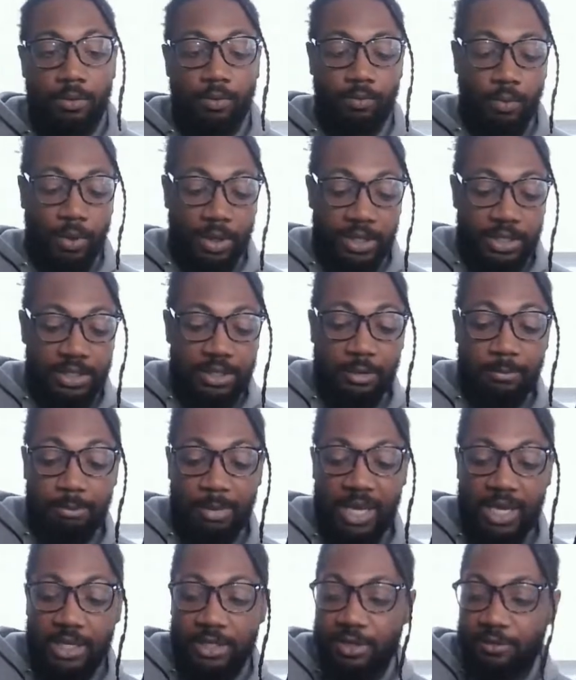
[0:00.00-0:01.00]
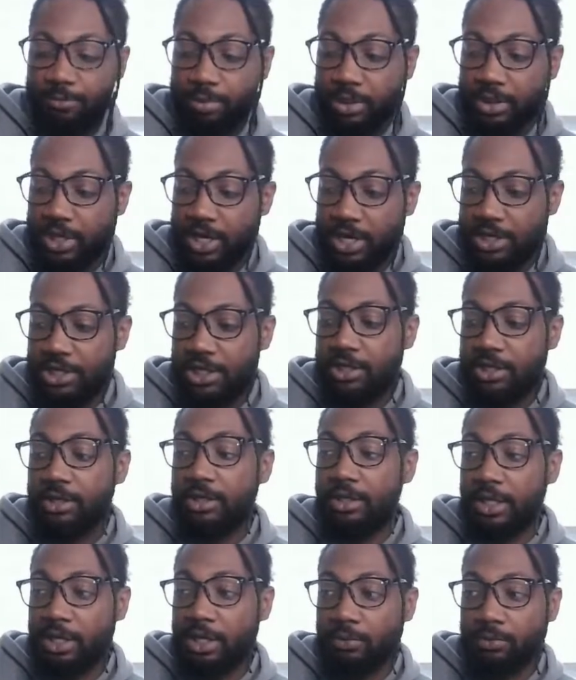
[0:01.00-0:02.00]
What is the means of production?
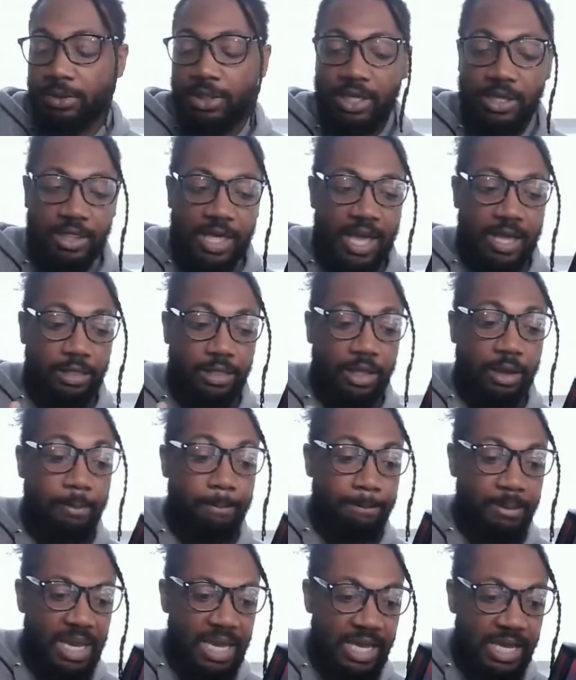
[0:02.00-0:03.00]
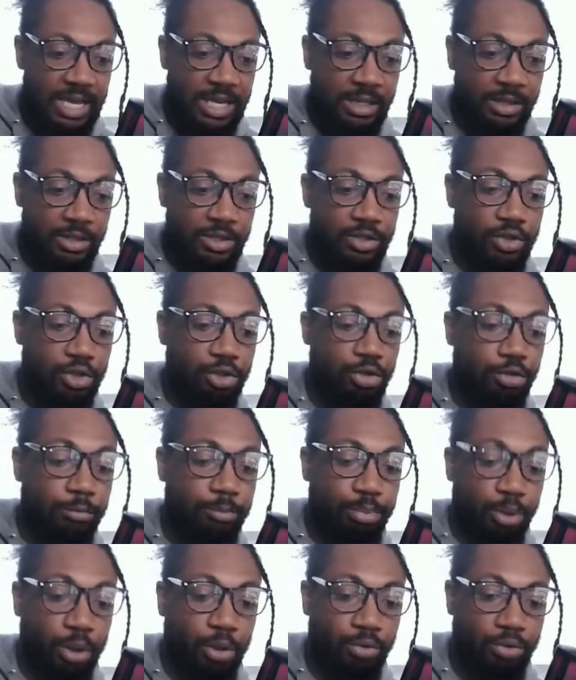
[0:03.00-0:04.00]
Literally that, the means to
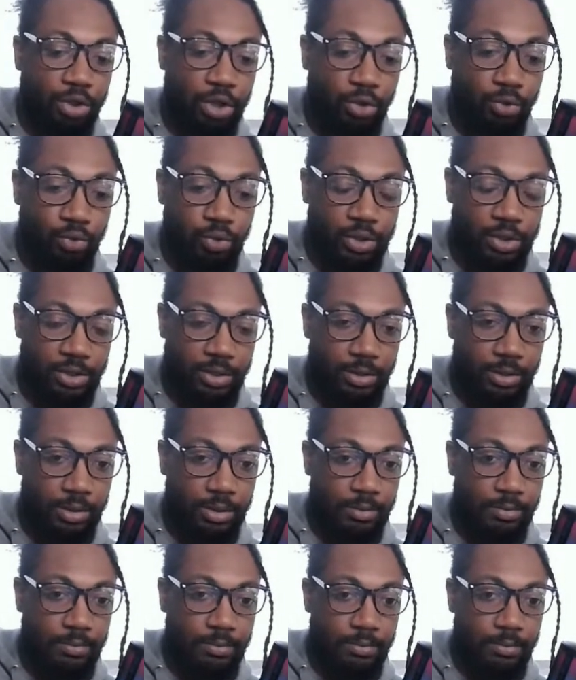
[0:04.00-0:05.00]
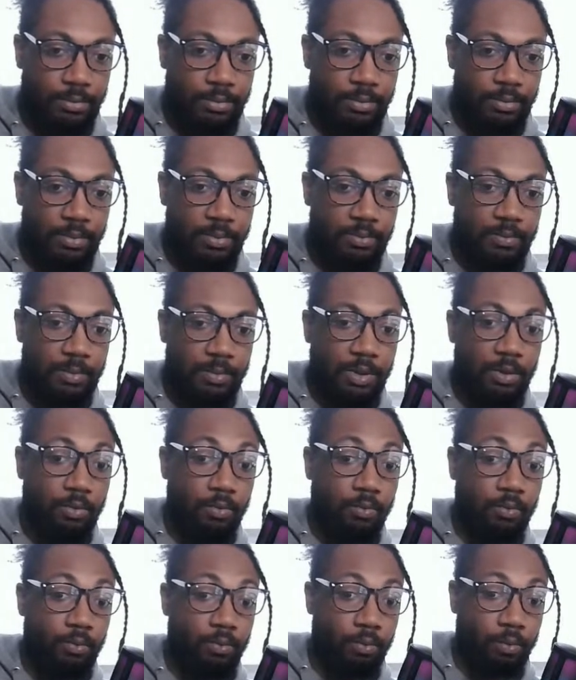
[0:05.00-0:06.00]
produce.
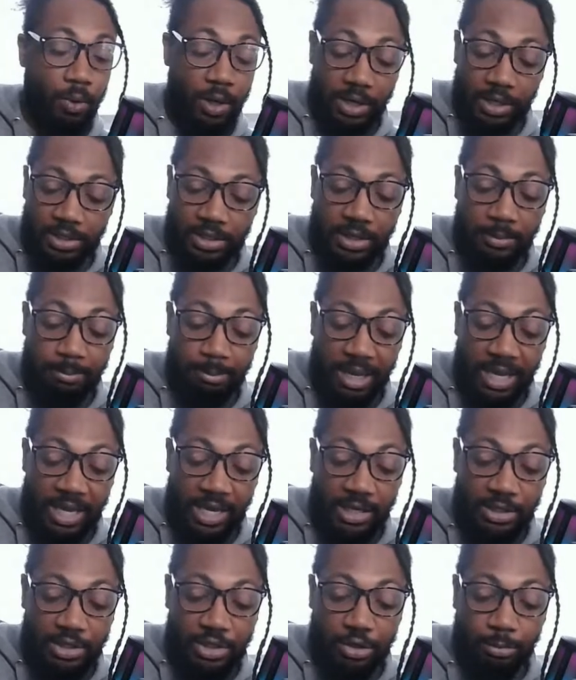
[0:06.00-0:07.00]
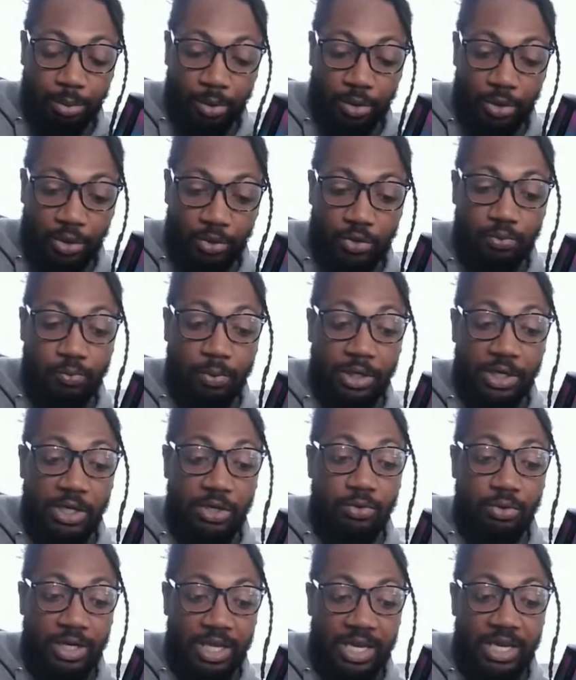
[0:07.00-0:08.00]
What is the means to produce? What do
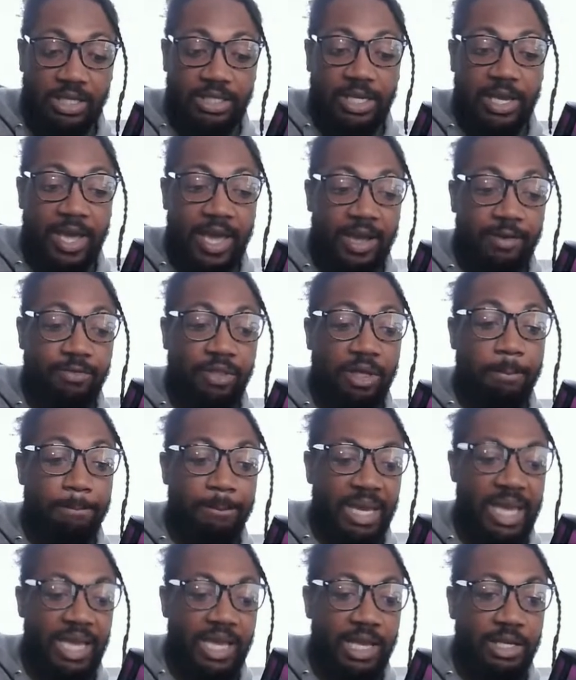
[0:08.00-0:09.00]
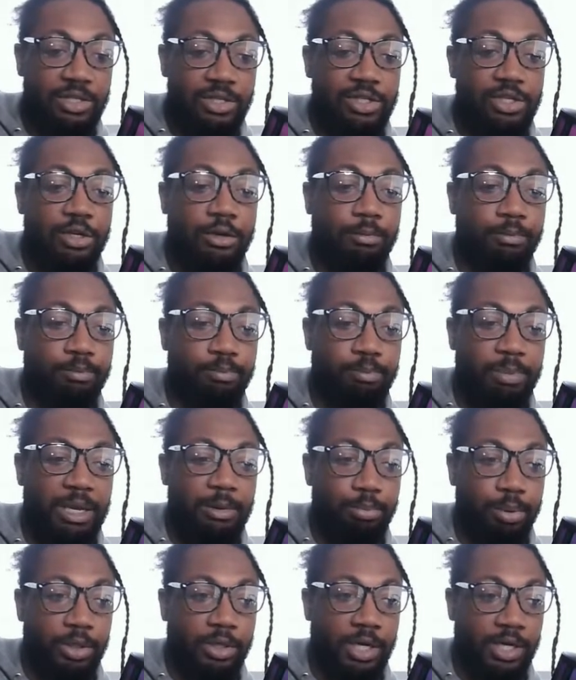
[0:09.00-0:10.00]
you need to have the means to
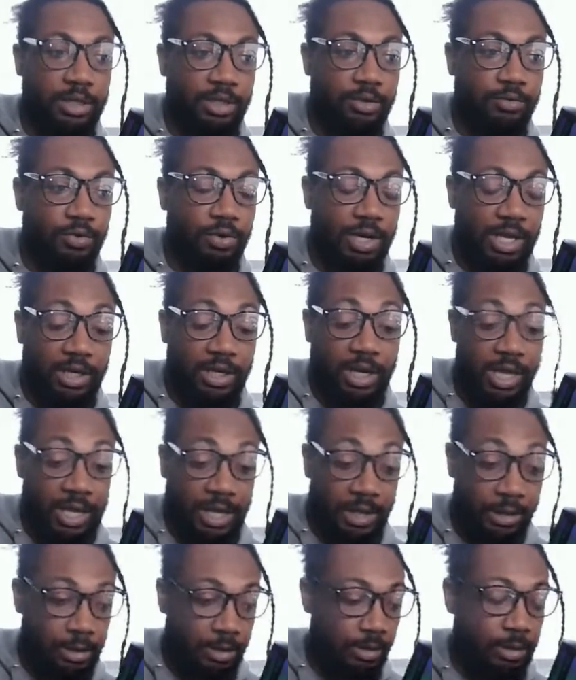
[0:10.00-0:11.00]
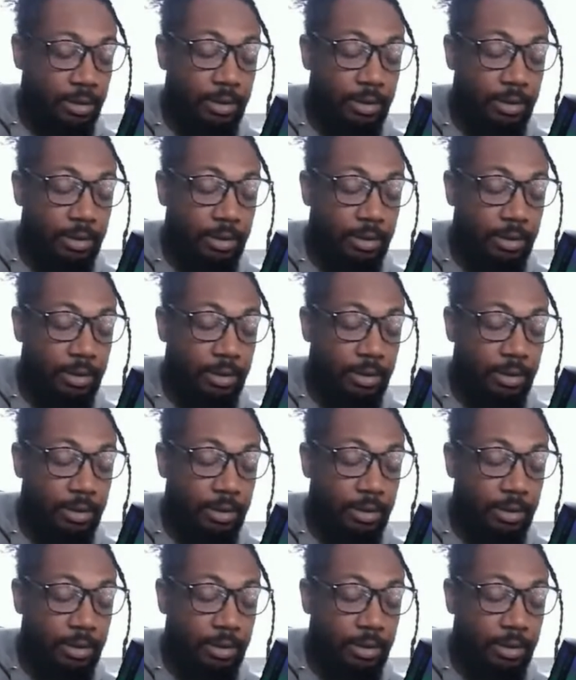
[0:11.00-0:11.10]
be productive? You need land.